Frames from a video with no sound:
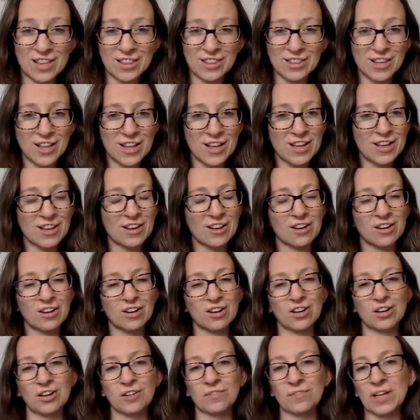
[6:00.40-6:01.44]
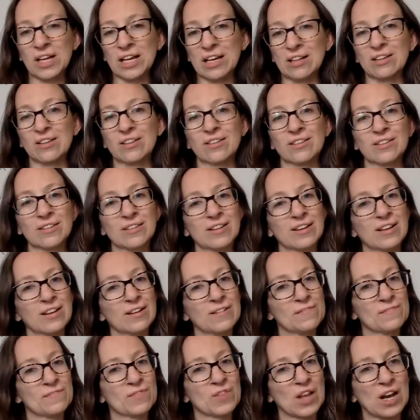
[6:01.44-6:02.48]
Like, oh, man.
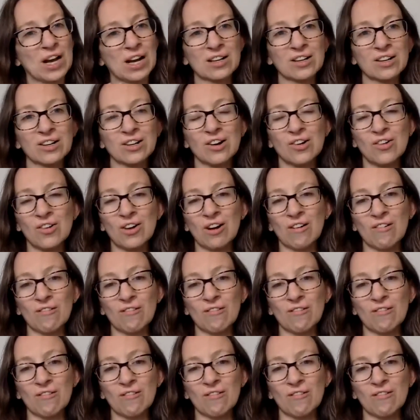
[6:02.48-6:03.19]
I could go on a